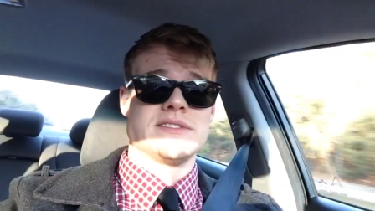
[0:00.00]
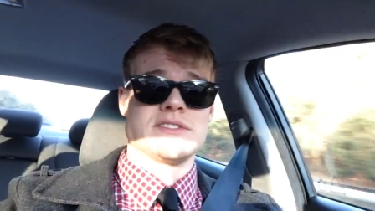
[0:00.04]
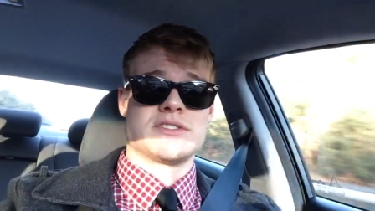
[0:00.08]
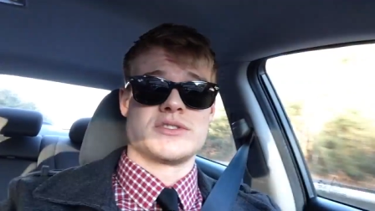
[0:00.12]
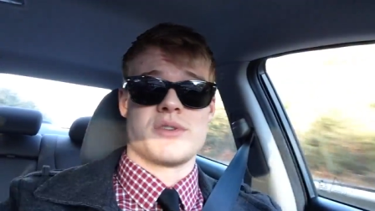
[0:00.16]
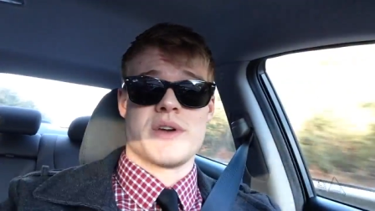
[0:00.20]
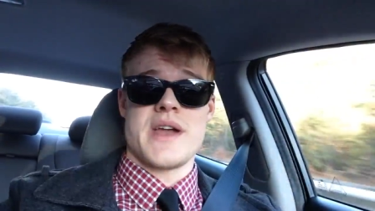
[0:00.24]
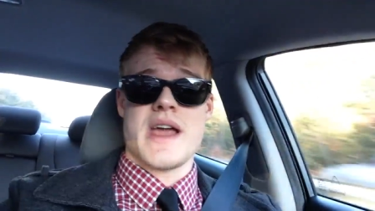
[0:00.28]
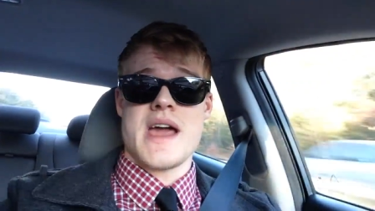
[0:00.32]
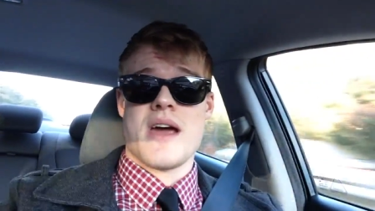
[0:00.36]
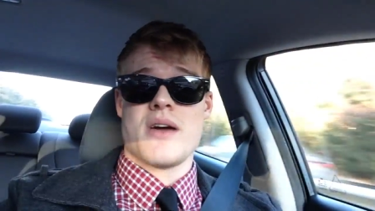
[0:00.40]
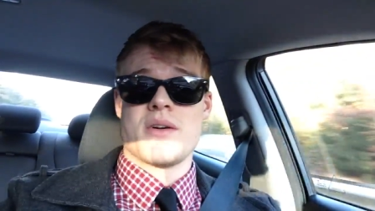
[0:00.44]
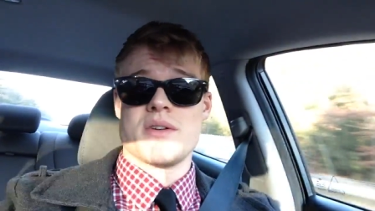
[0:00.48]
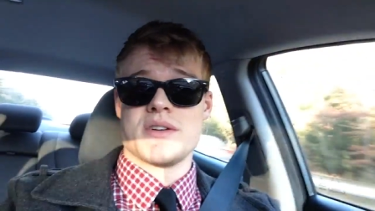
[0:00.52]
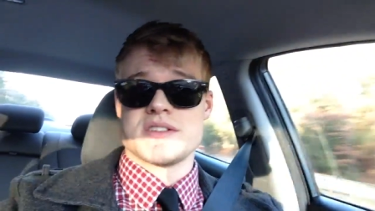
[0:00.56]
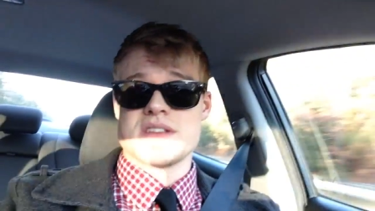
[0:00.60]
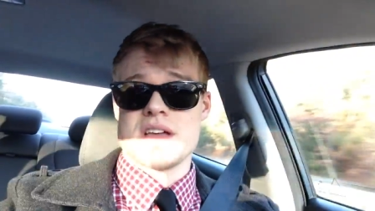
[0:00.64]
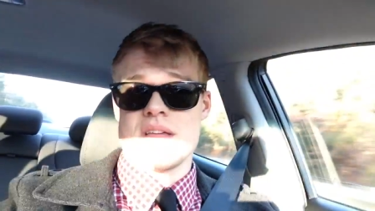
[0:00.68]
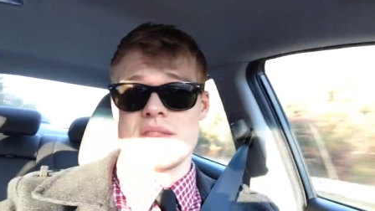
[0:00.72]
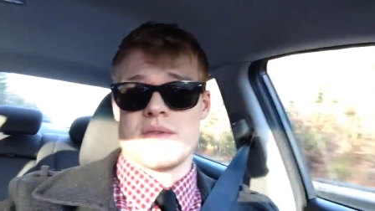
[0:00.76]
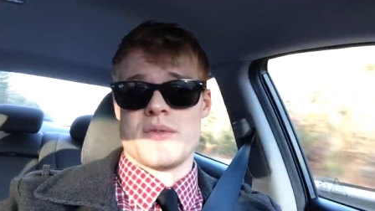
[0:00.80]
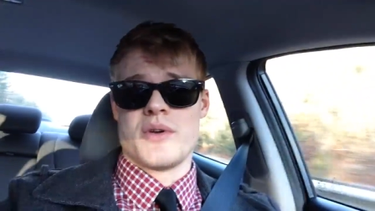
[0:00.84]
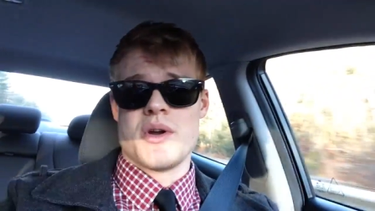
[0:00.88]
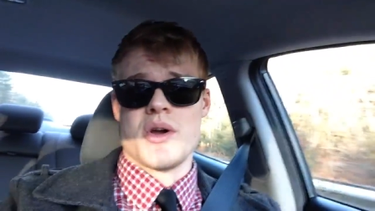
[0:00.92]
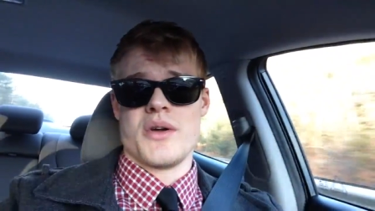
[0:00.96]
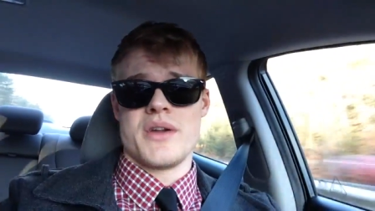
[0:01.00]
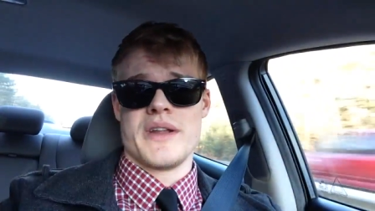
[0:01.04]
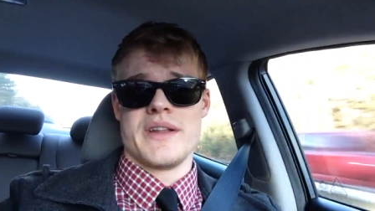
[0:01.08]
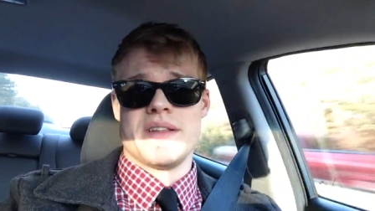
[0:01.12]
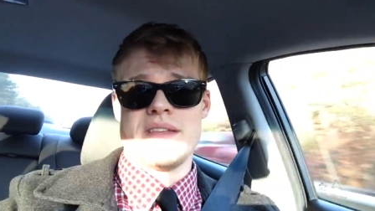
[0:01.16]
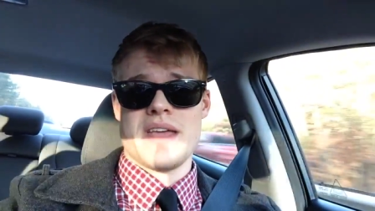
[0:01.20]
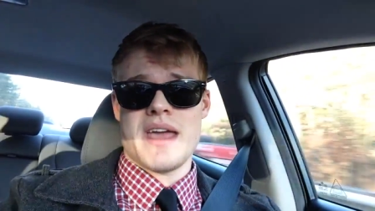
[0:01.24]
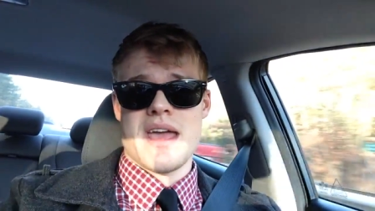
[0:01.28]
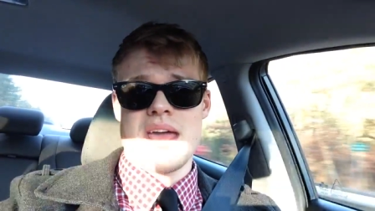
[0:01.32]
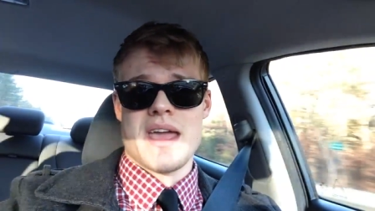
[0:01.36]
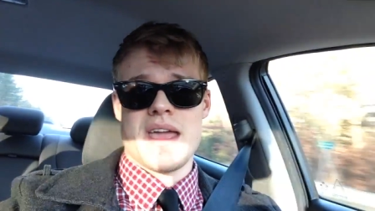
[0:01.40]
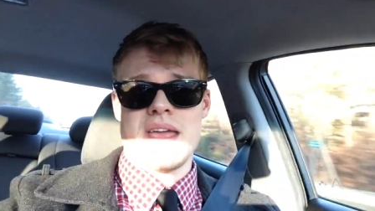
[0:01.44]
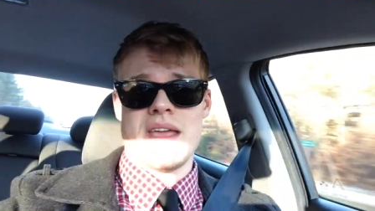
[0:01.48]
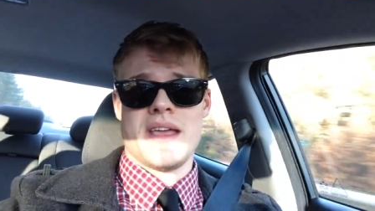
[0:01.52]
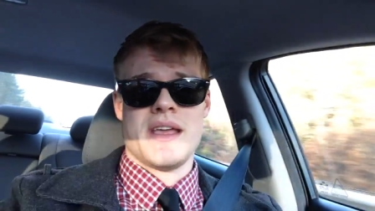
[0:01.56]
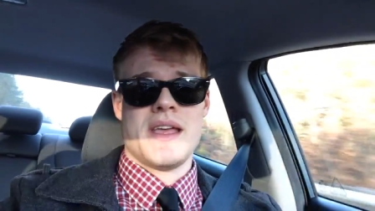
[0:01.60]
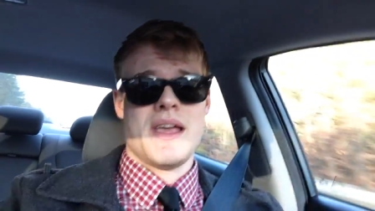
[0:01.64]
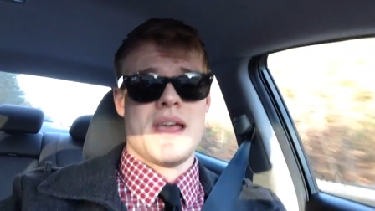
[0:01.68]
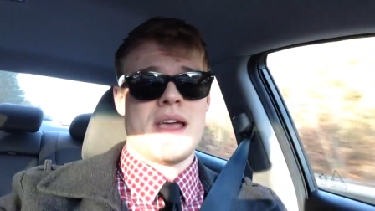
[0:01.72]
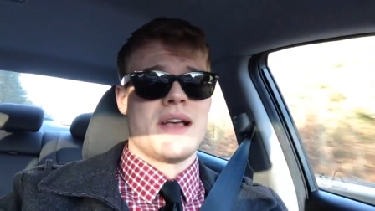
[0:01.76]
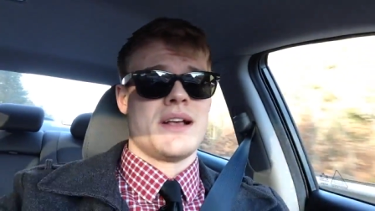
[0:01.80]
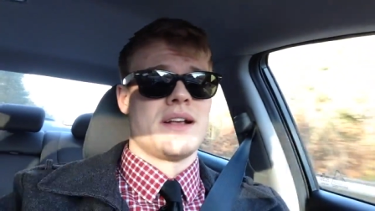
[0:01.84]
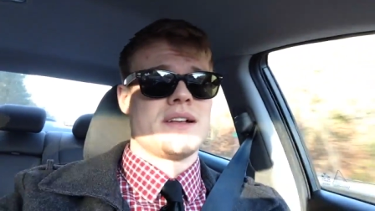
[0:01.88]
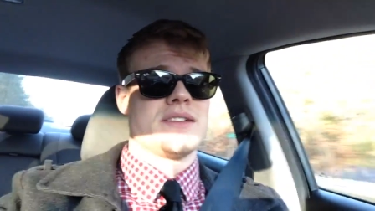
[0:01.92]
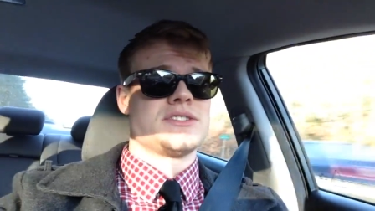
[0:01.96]
3 hours on the road a day.
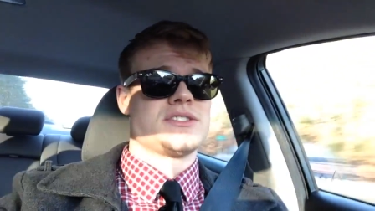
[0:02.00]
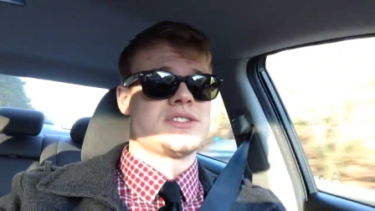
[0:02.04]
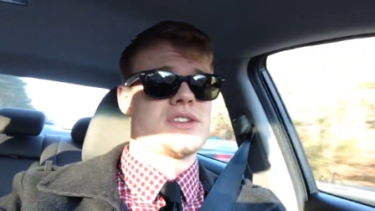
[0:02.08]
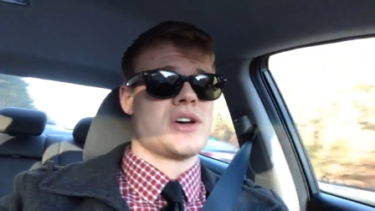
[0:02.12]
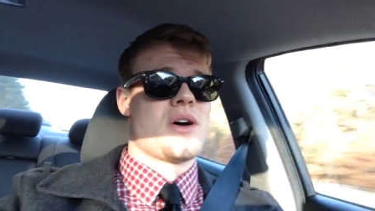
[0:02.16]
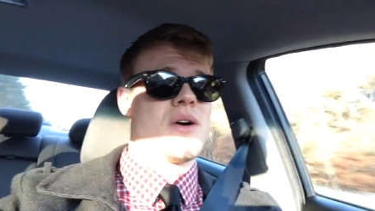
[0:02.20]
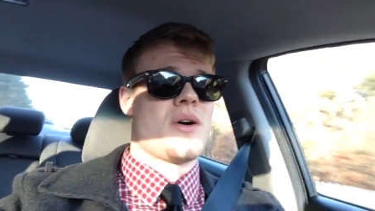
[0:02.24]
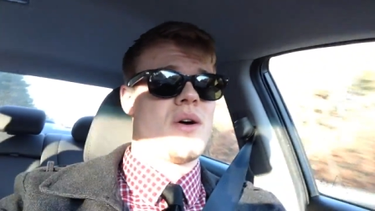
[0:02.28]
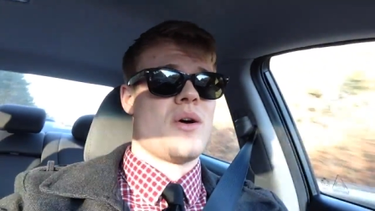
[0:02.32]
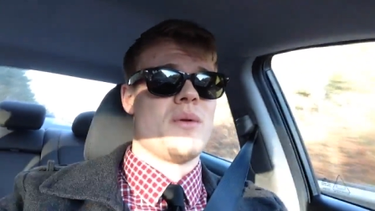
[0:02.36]
So